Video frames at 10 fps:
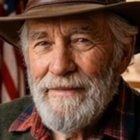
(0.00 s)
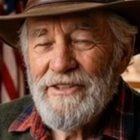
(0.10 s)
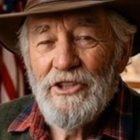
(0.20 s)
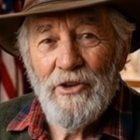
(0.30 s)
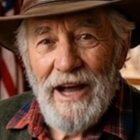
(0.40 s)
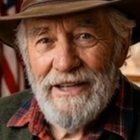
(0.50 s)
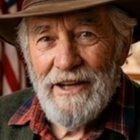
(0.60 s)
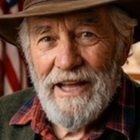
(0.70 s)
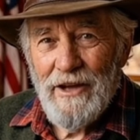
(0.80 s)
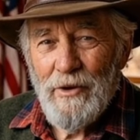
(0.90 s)
Strain the
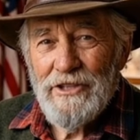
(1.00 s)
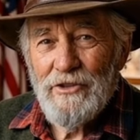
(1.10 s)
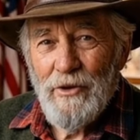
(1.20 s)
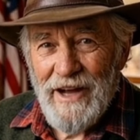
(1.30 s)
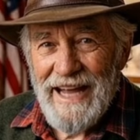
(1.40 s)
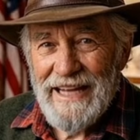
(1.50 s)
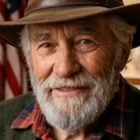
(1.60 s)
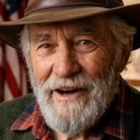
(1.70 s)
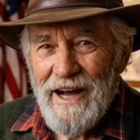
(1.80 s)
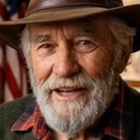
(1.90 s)
liquid through any
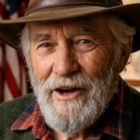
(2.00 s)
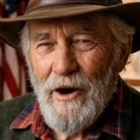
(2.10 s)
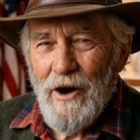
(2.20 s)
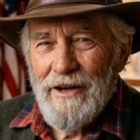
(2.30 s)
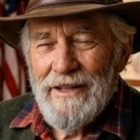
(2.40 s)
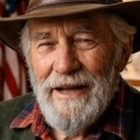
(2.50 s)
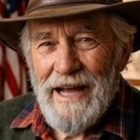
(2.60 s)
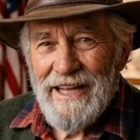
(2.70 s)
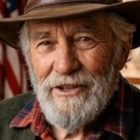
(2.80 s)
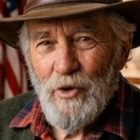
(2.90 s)
fine cloth and
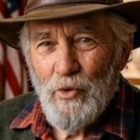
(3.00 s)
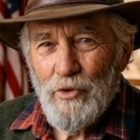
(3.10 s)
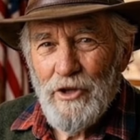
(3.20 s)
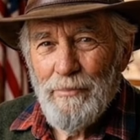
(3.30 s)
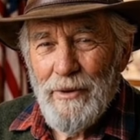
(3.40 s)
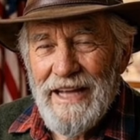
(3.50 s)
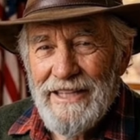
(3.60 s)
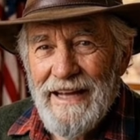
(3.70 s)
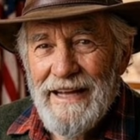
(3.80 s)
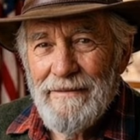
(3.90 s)
let it cool
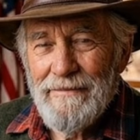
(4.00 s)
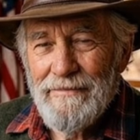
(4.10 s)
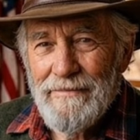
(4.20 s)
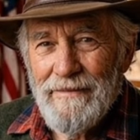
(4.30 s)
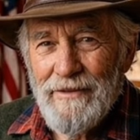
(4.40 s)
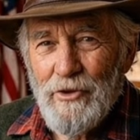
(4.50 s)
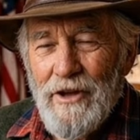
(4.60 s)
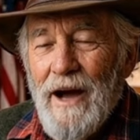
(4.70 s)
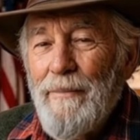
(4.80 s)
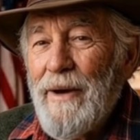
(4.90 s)
completely. Do
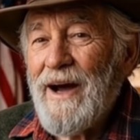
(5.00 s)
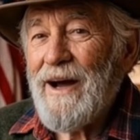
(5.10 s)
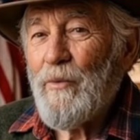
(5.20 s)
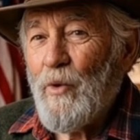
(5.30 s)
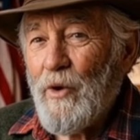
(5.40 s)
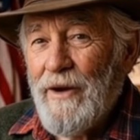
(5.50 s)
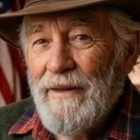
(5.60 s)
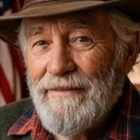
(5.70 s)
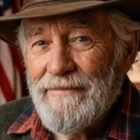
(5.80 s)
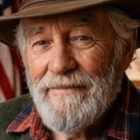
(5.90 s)
not apply
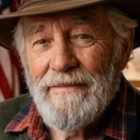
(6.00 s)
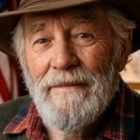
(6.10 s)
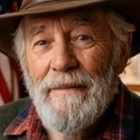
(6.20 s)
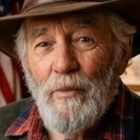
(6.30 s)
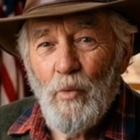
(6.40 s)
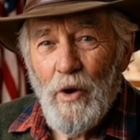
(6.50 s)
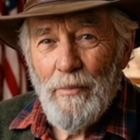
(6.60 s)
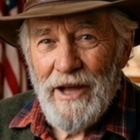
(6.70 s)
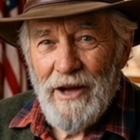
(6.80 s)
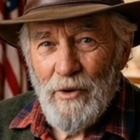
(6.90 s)
warm.
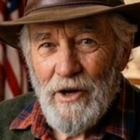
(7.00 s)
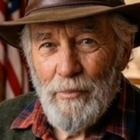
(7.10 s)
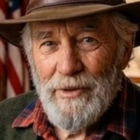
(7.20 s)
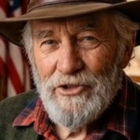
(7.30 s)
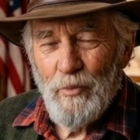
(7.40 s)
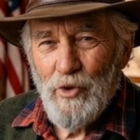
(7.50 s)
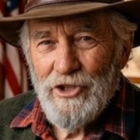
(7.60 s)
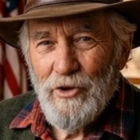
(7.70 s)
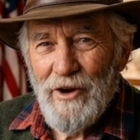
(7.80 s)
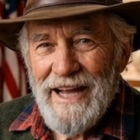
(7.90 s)
Warm liquid opens
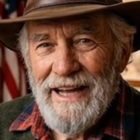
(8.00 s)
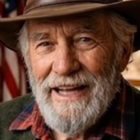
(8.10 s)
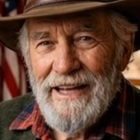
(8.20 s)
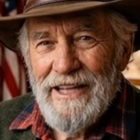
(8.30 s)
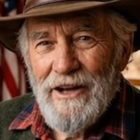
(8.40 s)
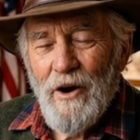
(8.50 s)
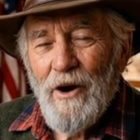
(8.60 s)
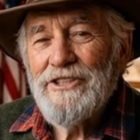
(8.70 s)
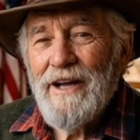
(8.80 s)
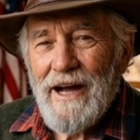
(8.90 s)
wood grain and can
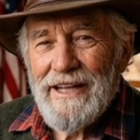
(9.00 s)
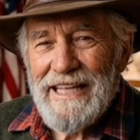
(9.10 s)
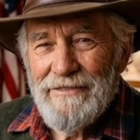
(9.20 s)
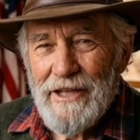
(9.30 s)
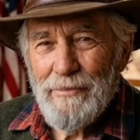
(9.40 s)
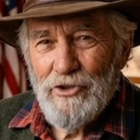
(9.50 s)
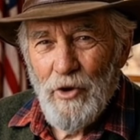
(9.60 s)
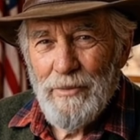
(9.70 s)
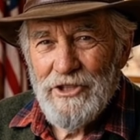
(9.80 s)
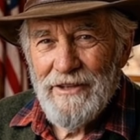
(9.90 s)
cause uneven
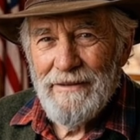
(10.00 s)
absorption.